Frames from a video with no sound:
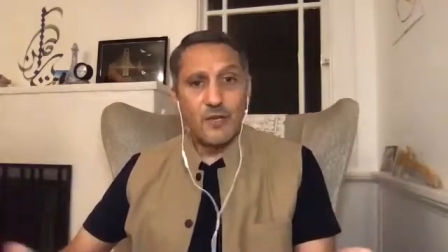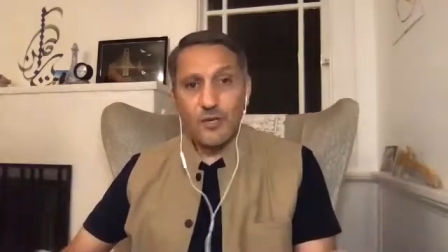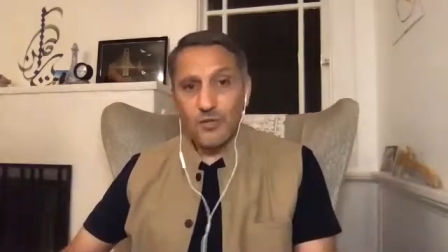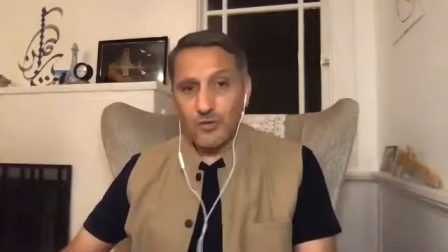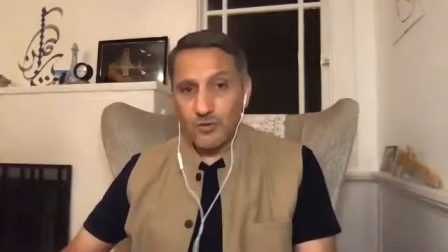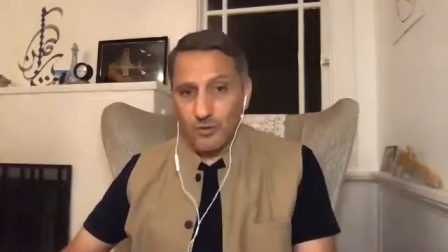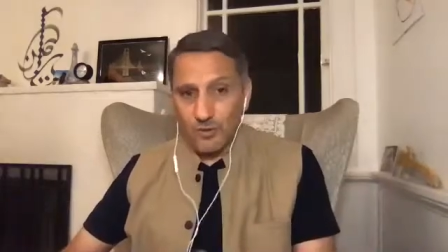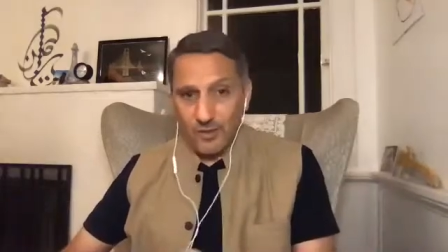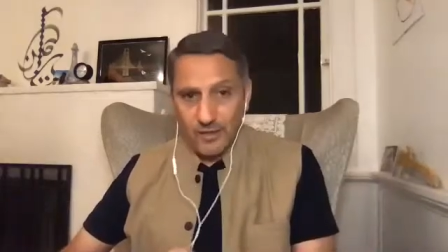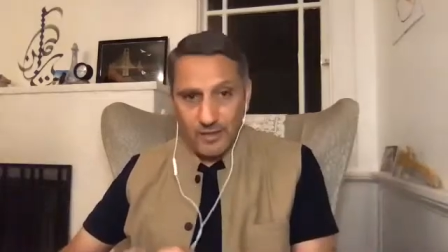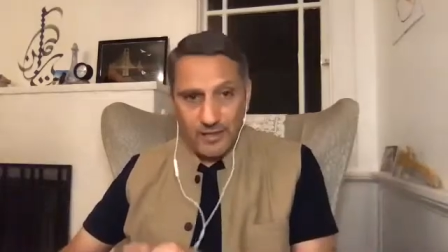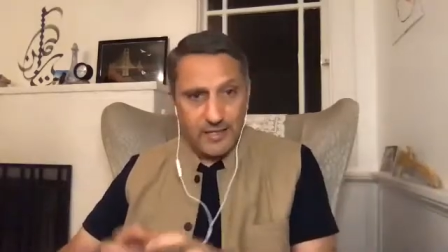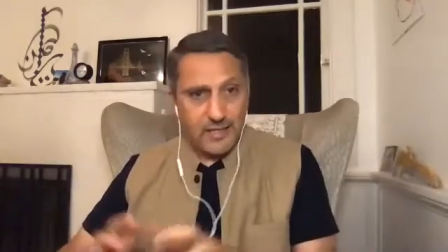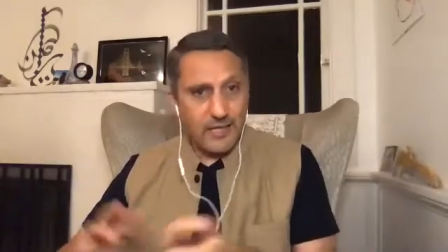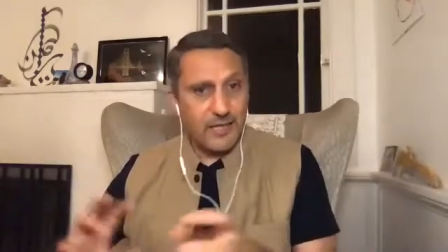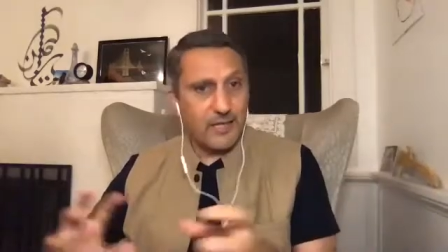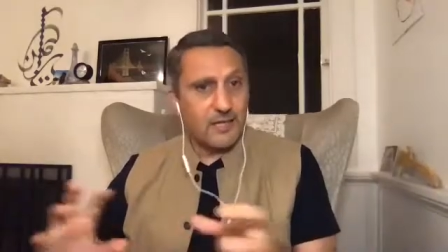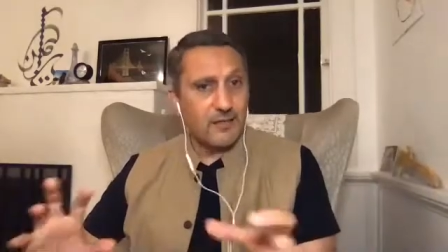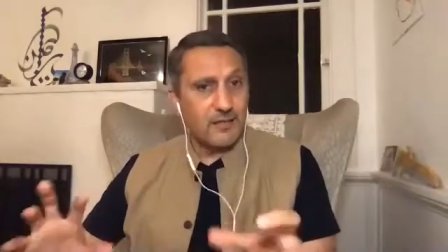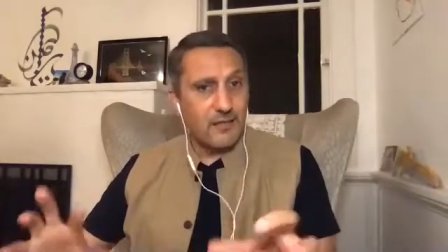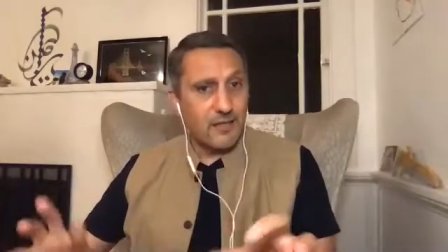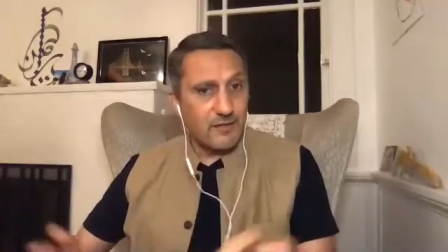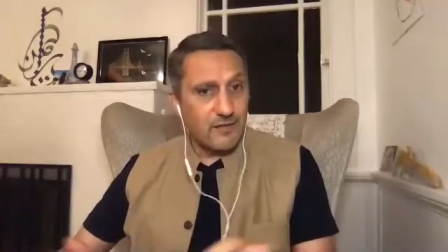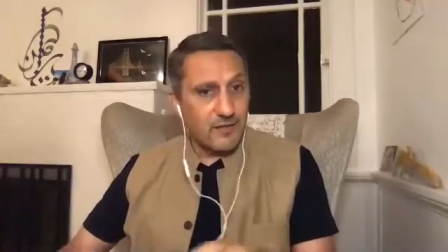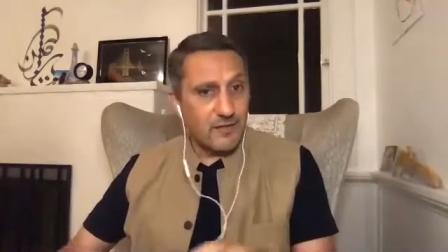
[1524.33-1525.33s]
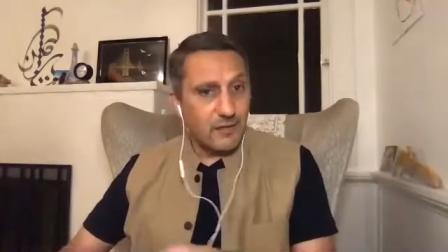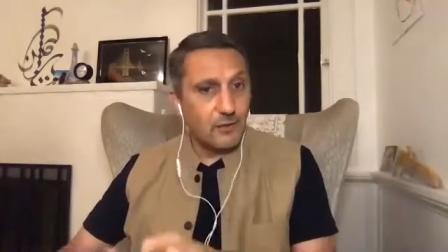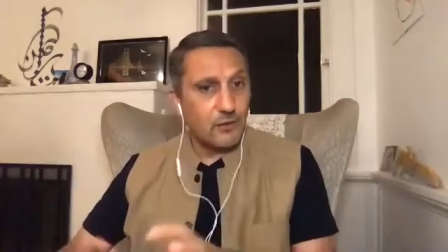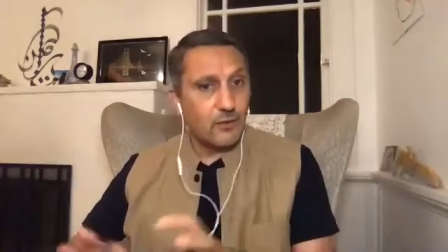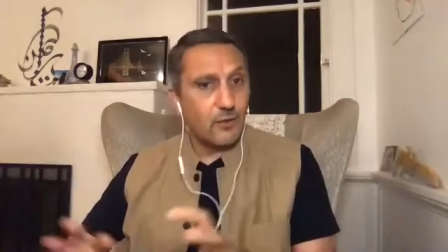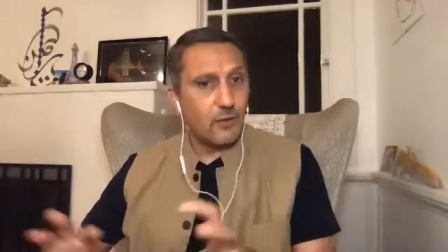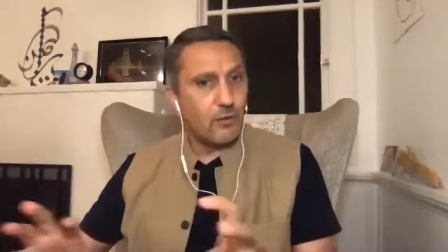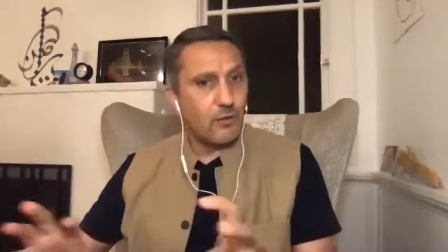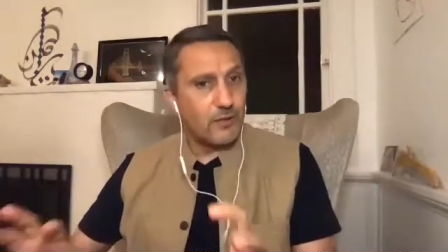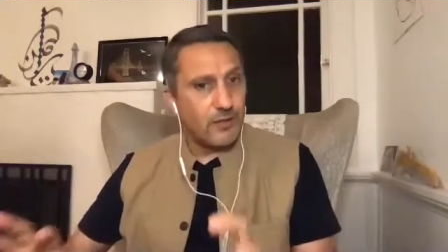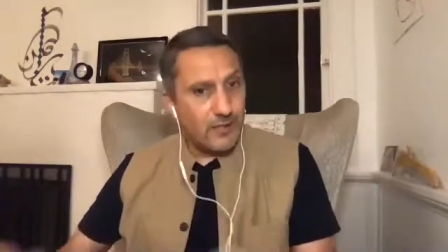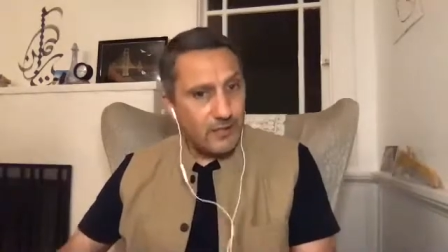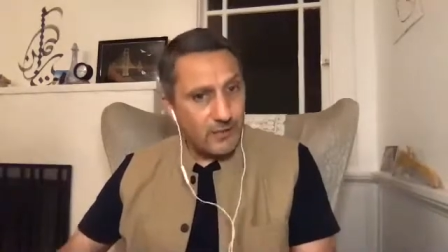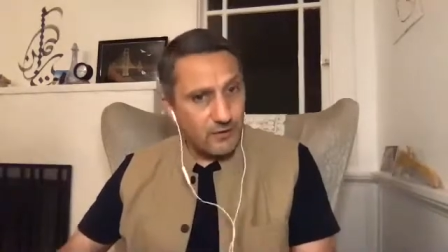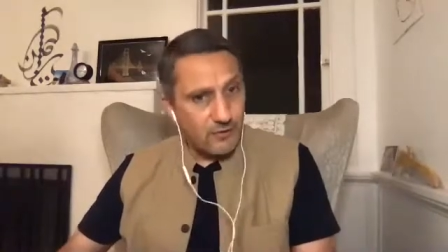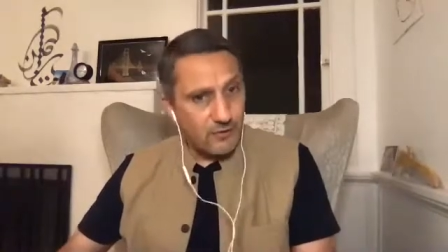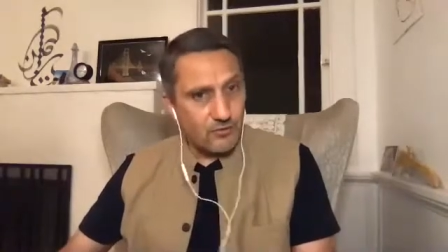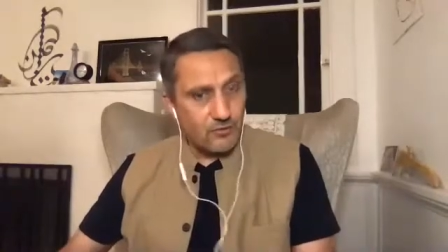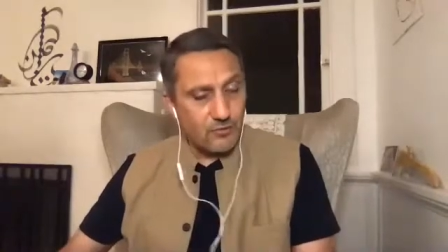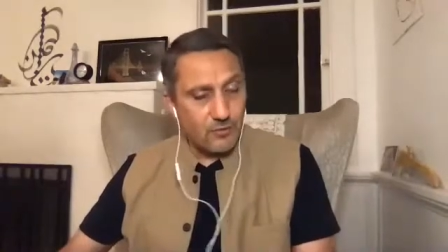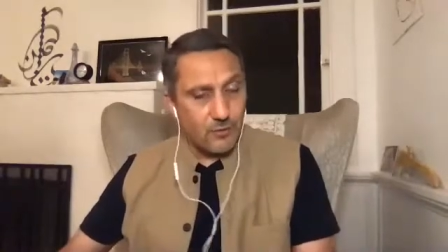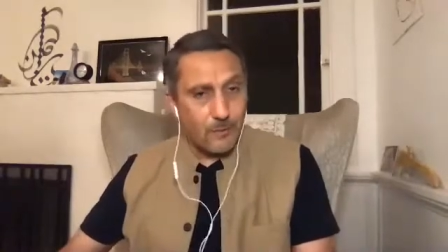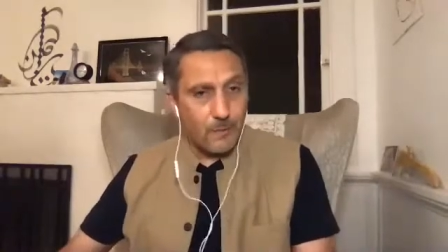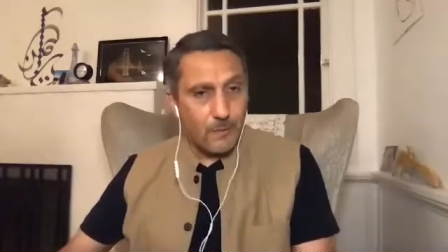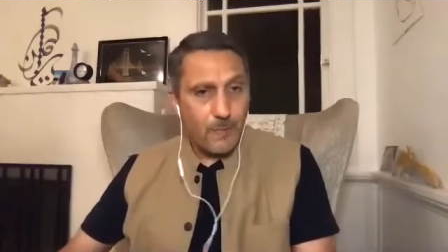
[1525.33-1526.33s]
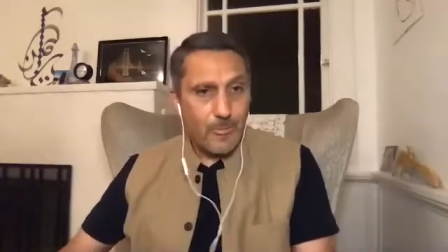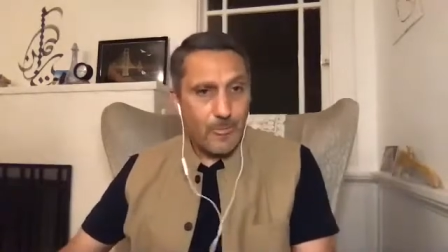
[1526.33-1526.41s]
So again, there's a long history.